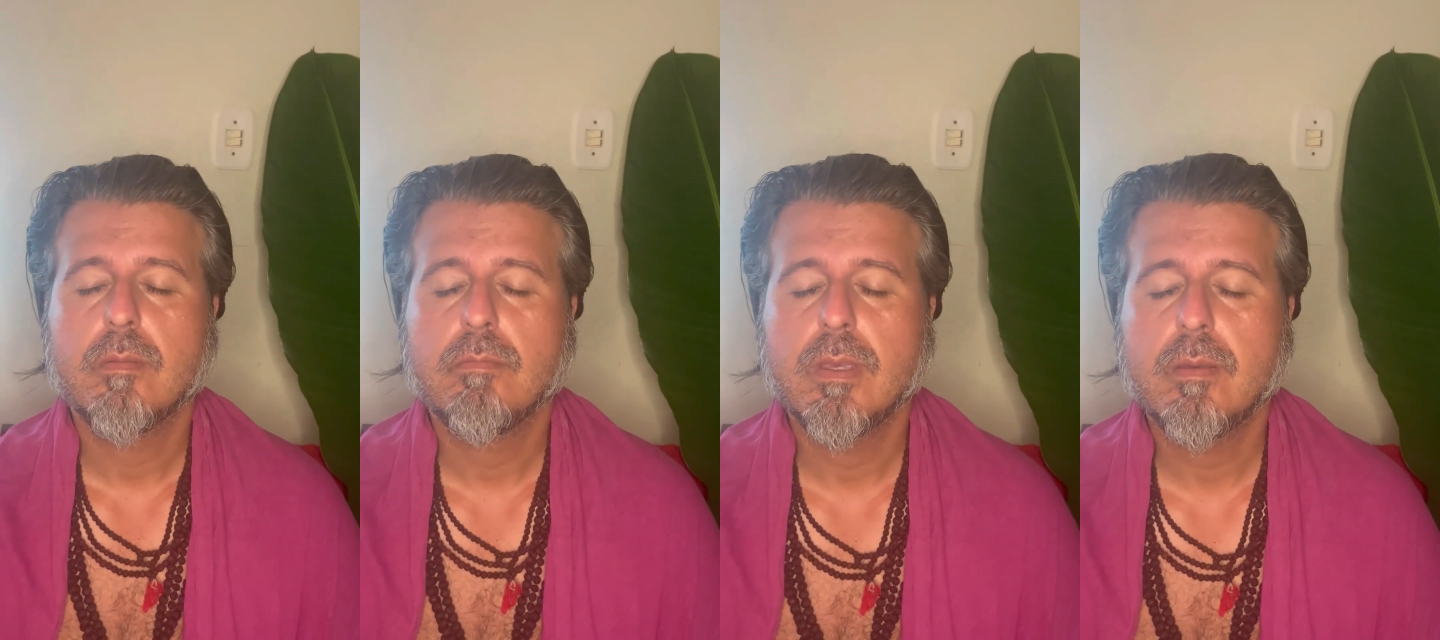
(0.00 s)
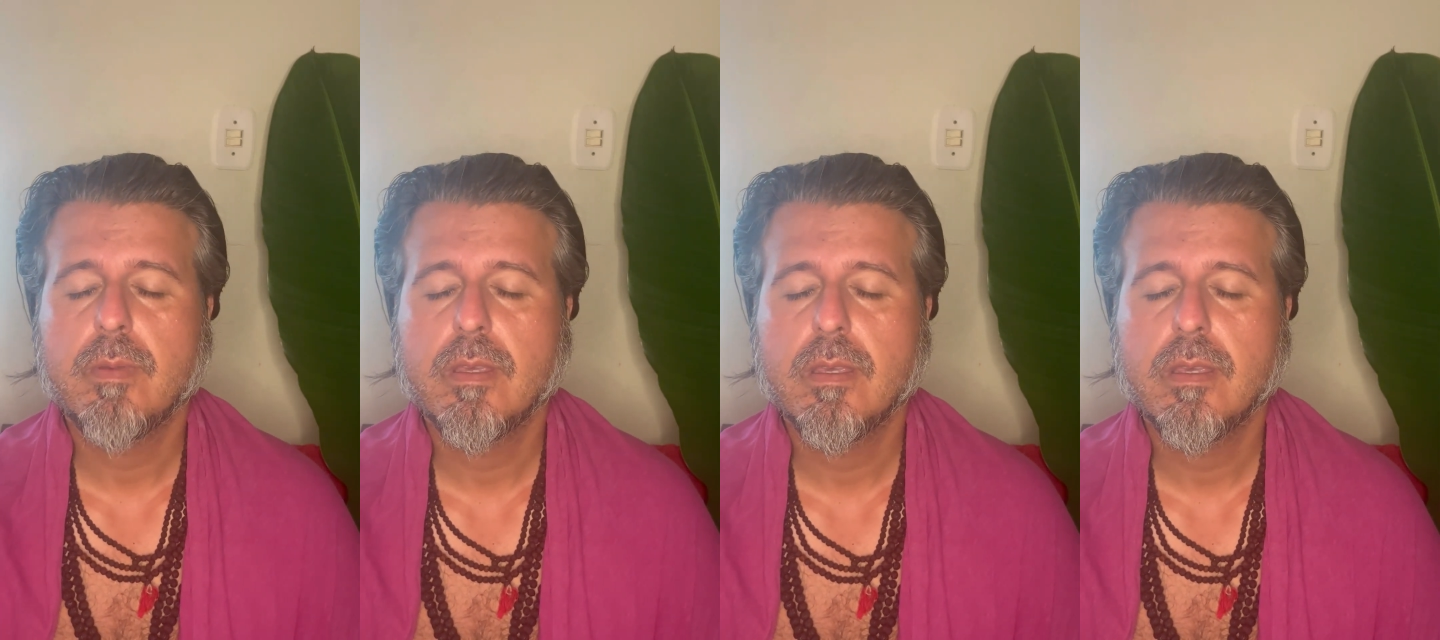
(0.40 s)

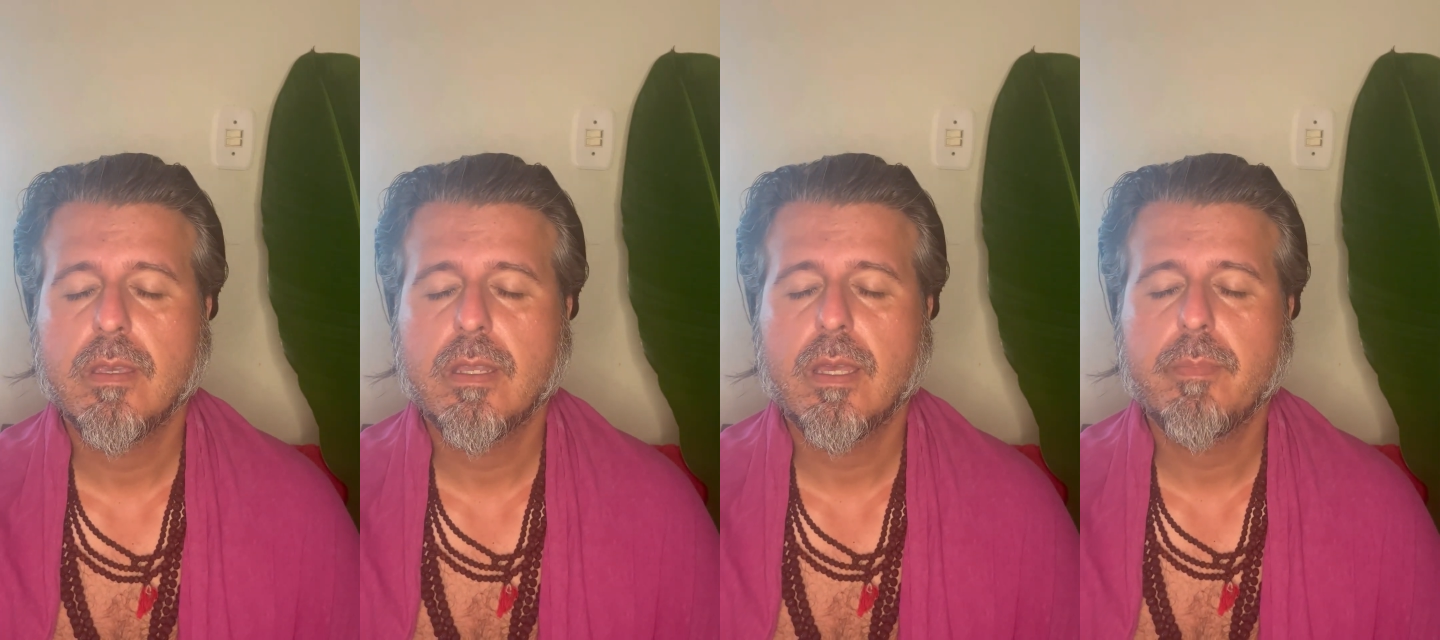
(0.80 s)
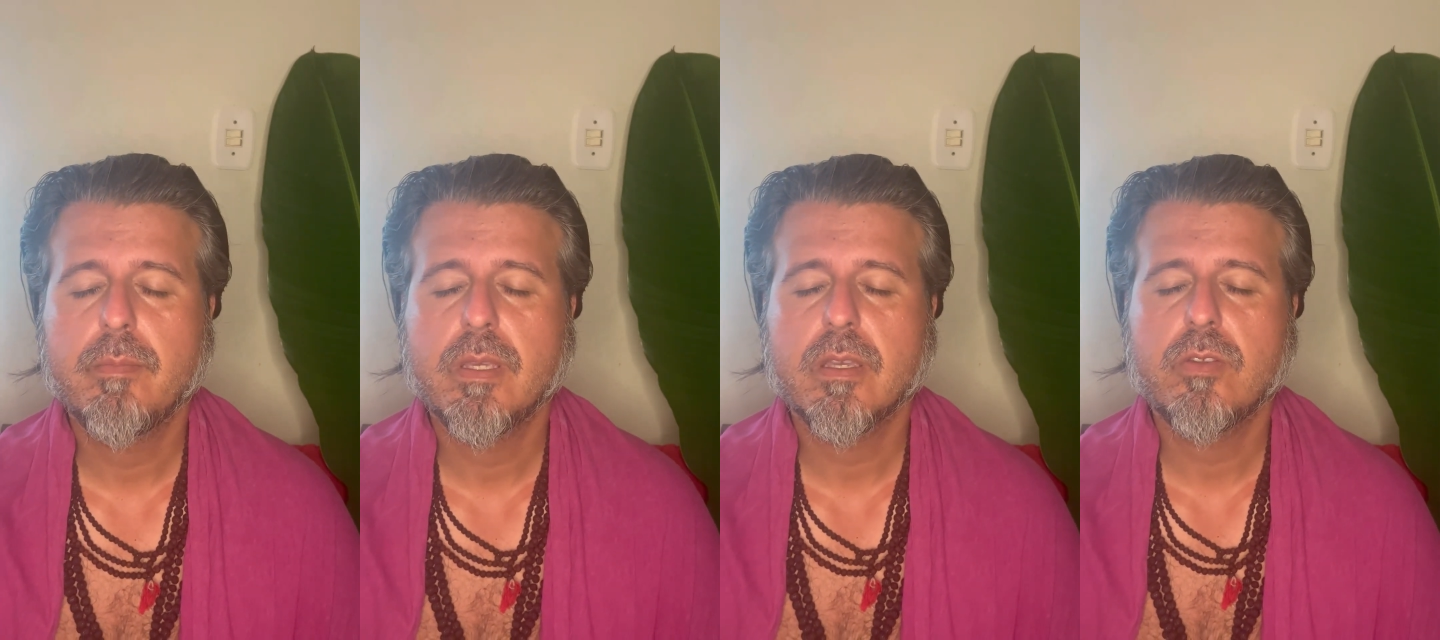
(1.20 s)
Maybe it happened
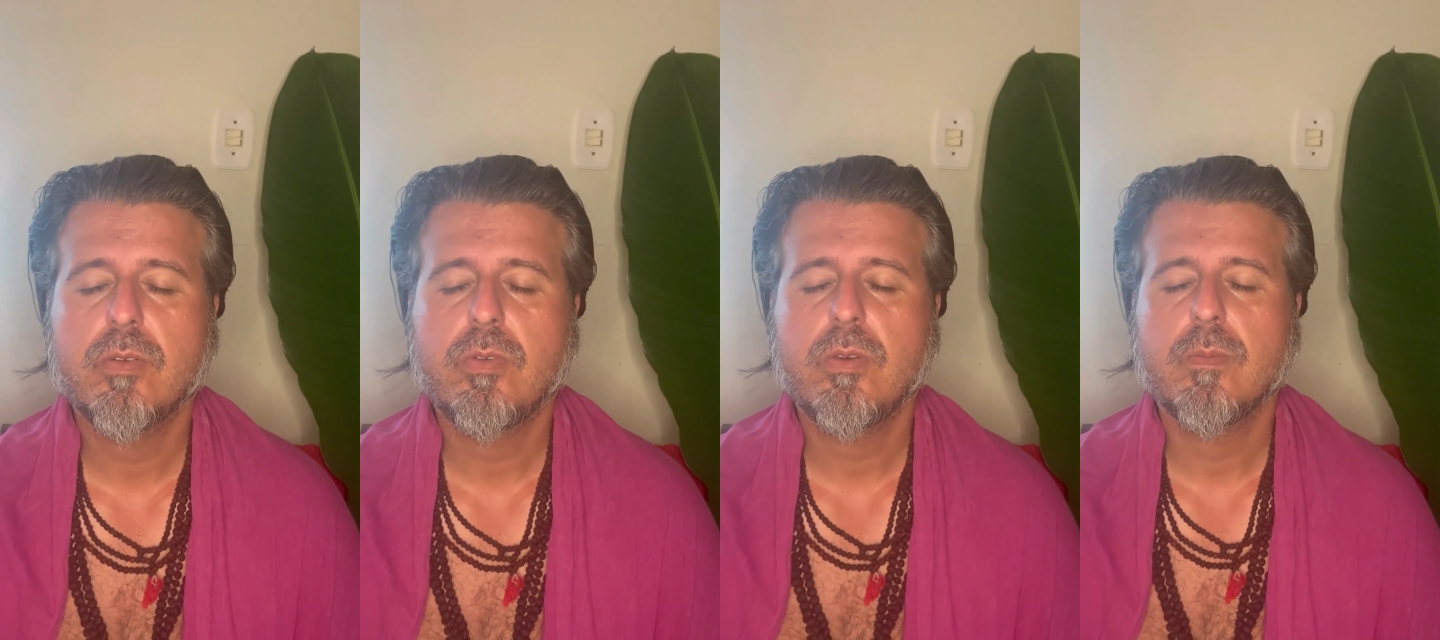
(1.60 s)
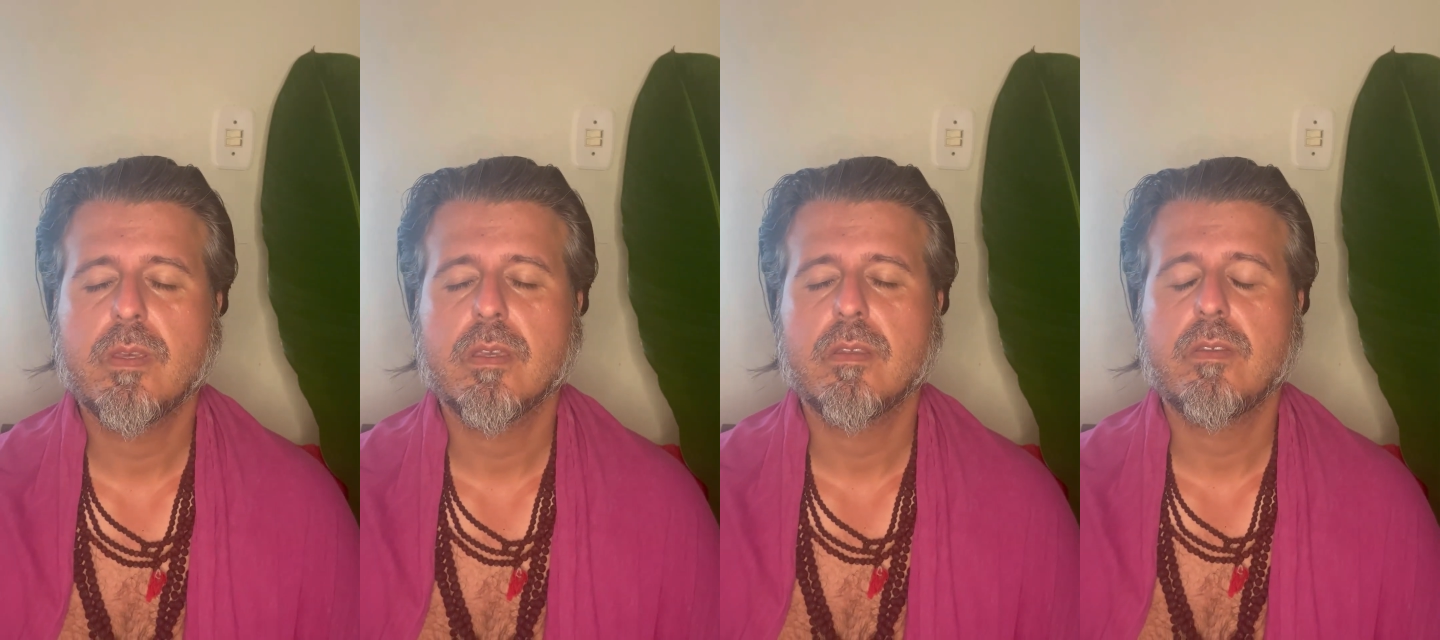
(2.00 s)
because of you, because